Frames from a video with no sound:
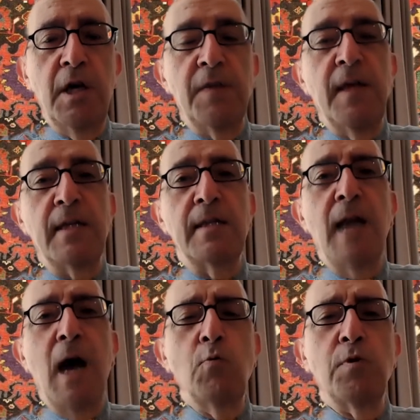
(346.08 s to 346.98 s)
that
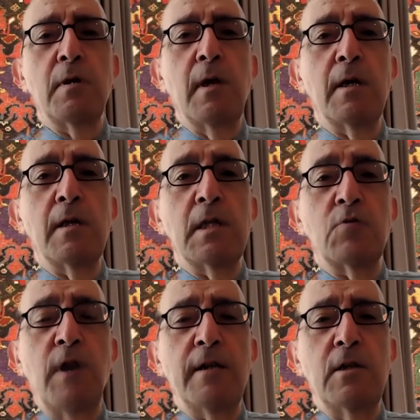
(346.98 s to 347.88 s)
now the
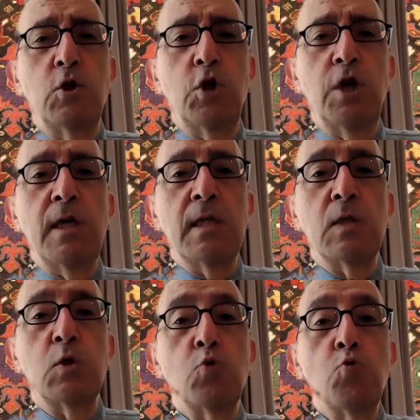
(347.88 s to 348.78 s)
strategy
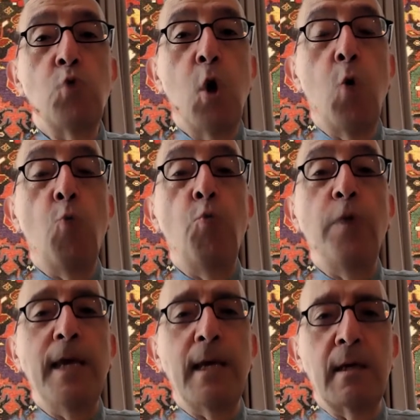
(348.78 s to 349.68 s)
is to
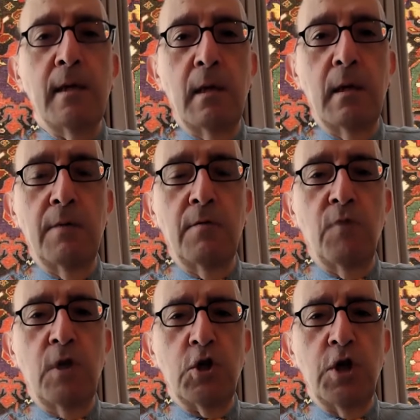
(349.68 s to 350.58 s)
weaken
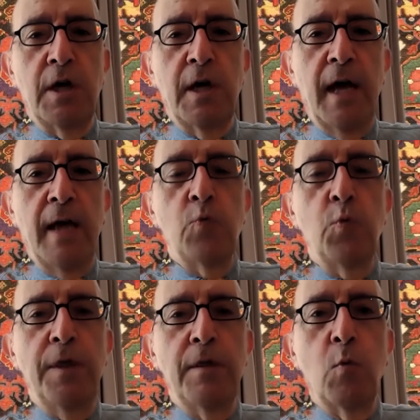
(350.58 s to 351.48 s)
Russia and
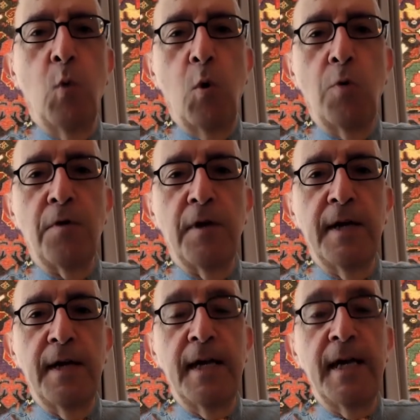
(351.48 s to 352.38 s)
win the war,
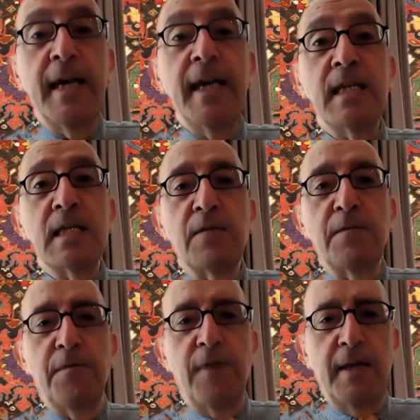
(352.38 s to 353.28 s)
is
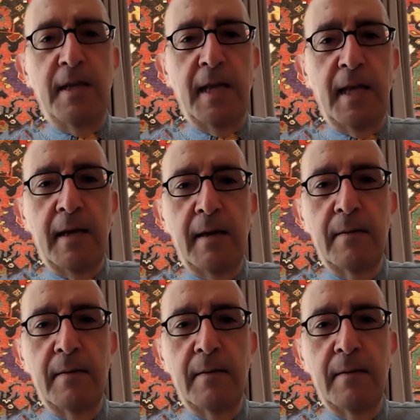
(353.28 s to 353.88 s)
frightening.